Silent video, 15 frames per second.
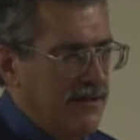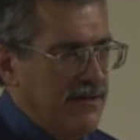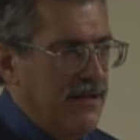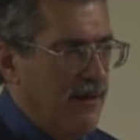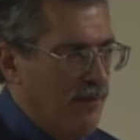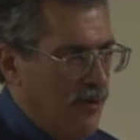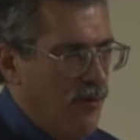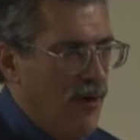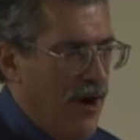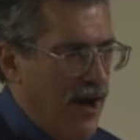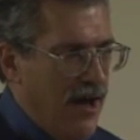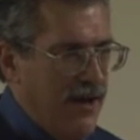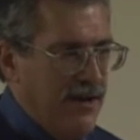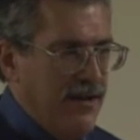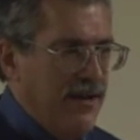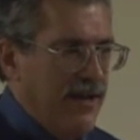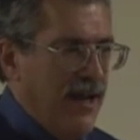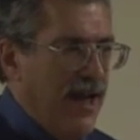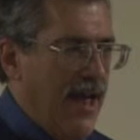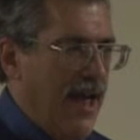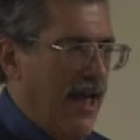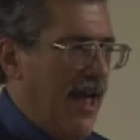Number one,
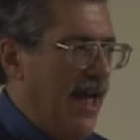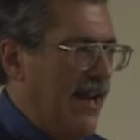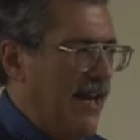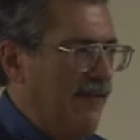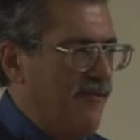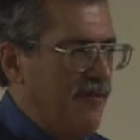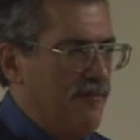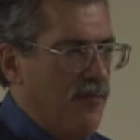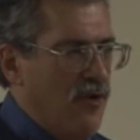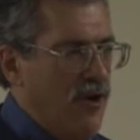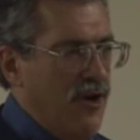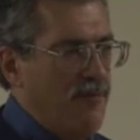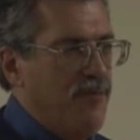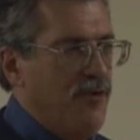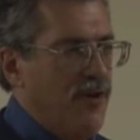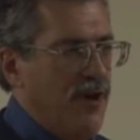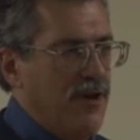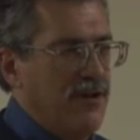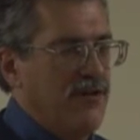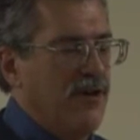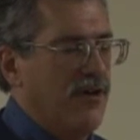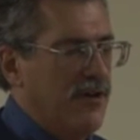and even more
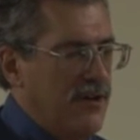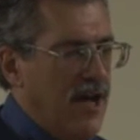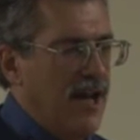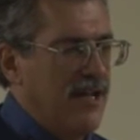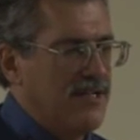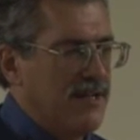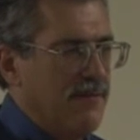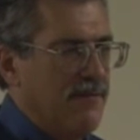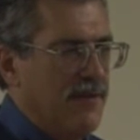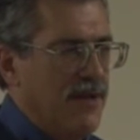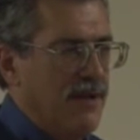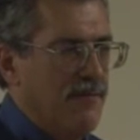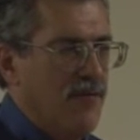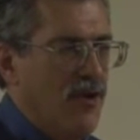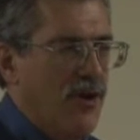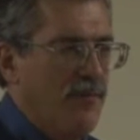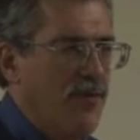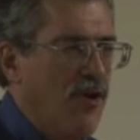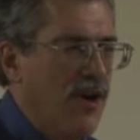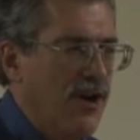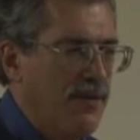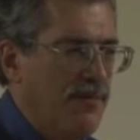important, or not as more
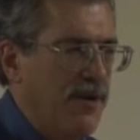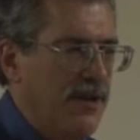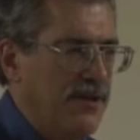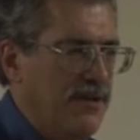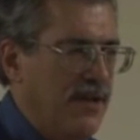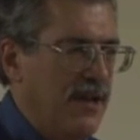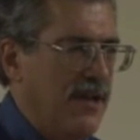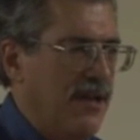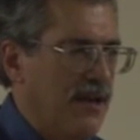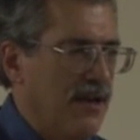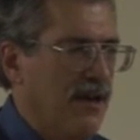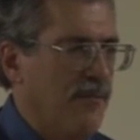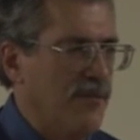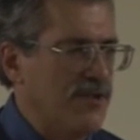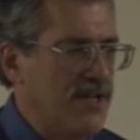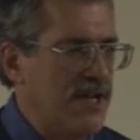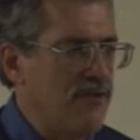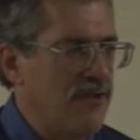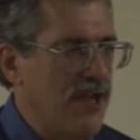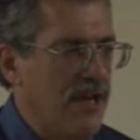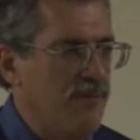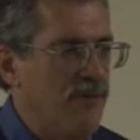important, but almost
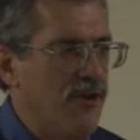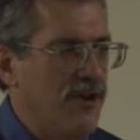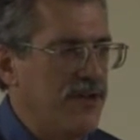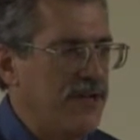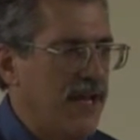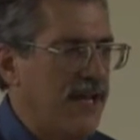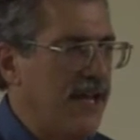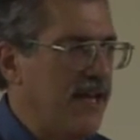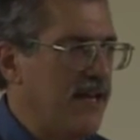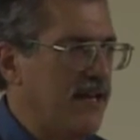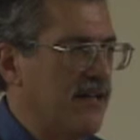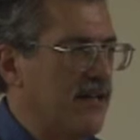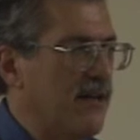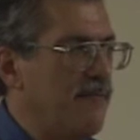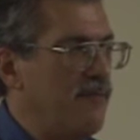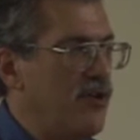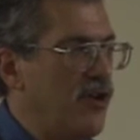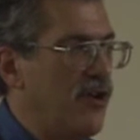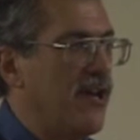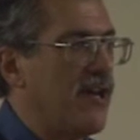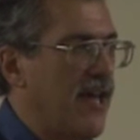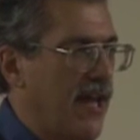equally important, that he can
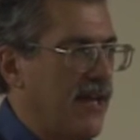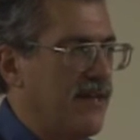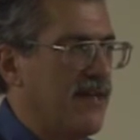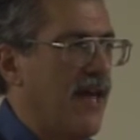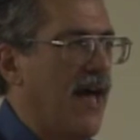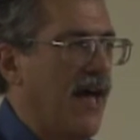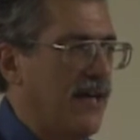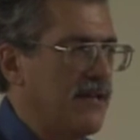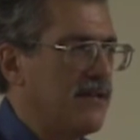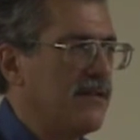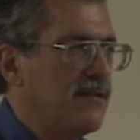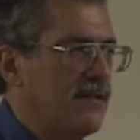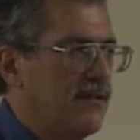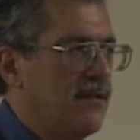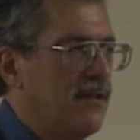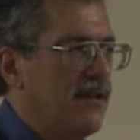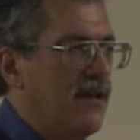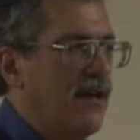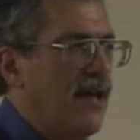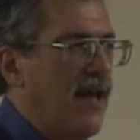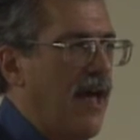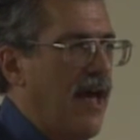communicate that
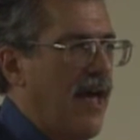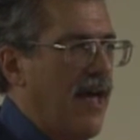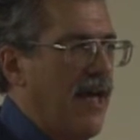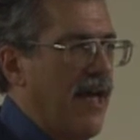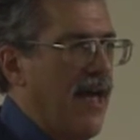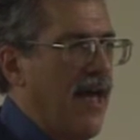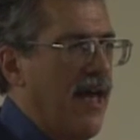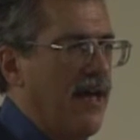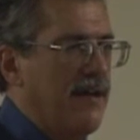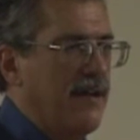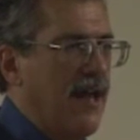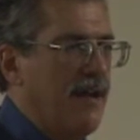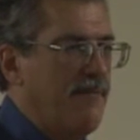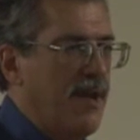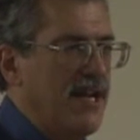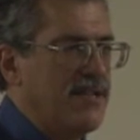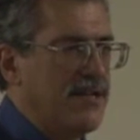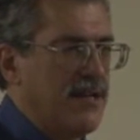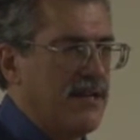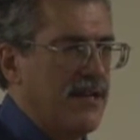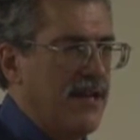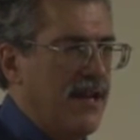and
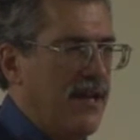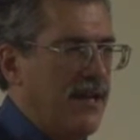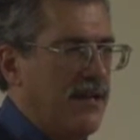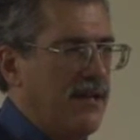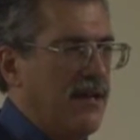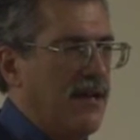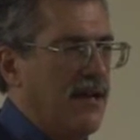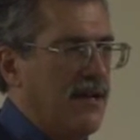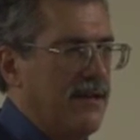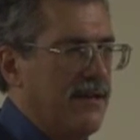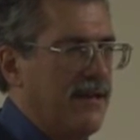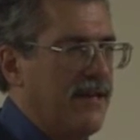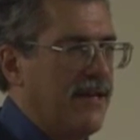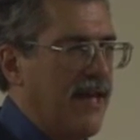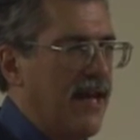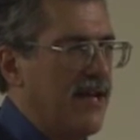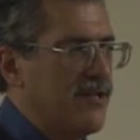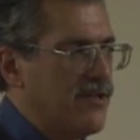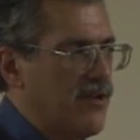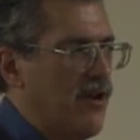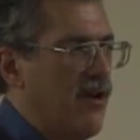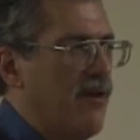basically get
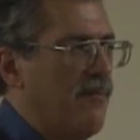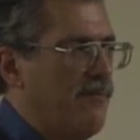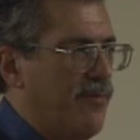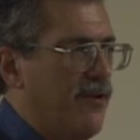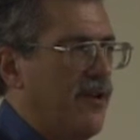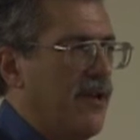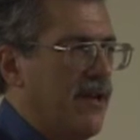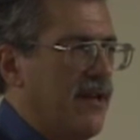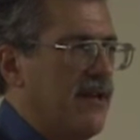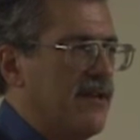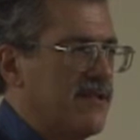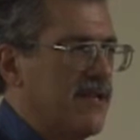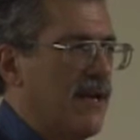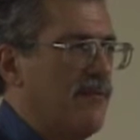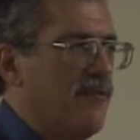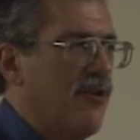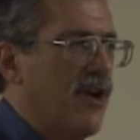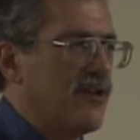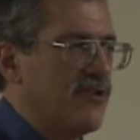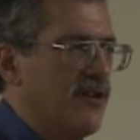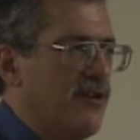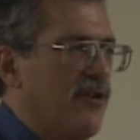us all pulling in the same
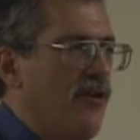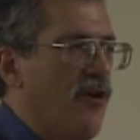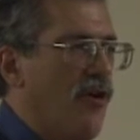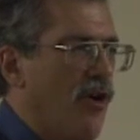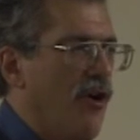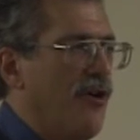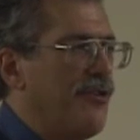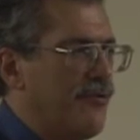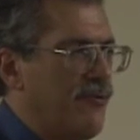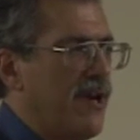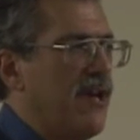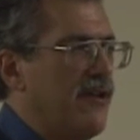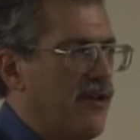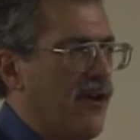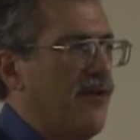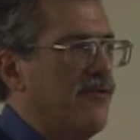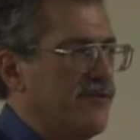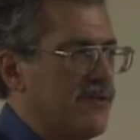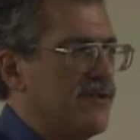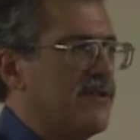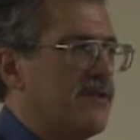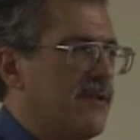direction. All three of
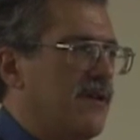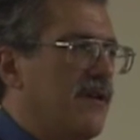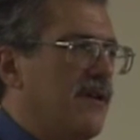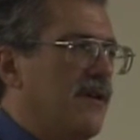those